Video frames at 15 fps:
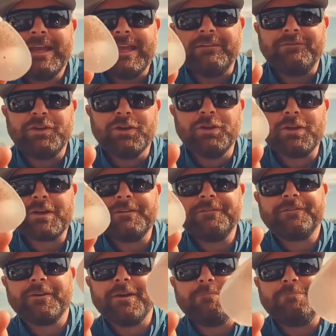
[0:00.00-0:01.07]
if you're looking
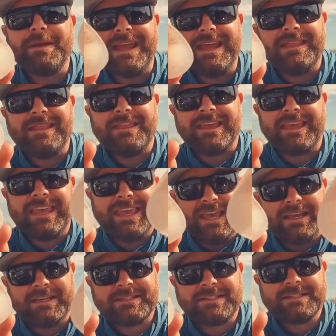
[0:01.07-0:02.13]
for a bait that
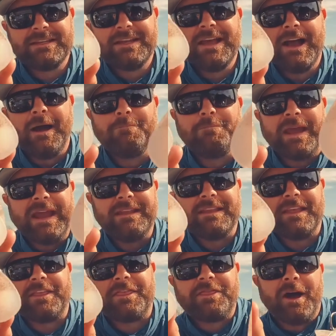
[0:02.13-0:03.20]
kicks, a bait
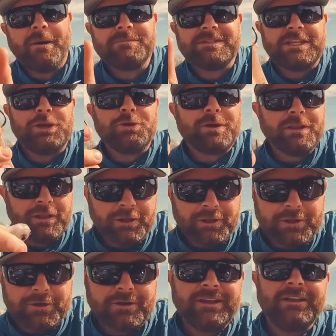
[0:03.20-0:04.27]
that thumps, that you can
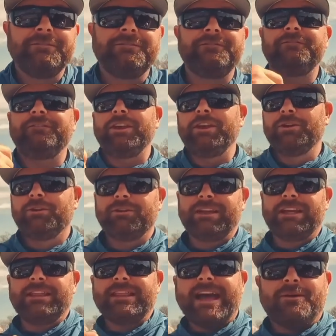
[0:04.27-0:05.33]
literally feel
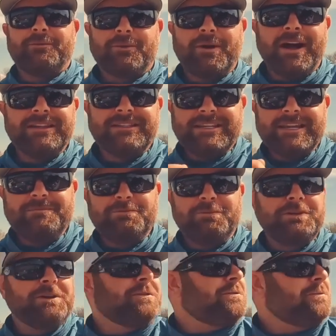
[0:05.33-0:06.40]
in that rod tip
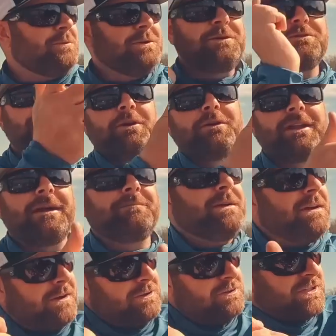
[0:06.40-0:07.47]
when you're when you throw it up
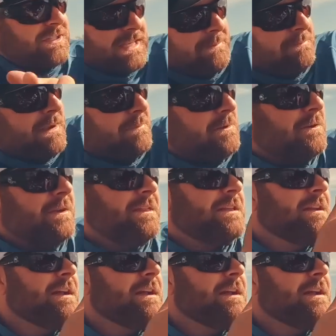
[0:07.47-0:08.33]
here, or you skip it up underneath the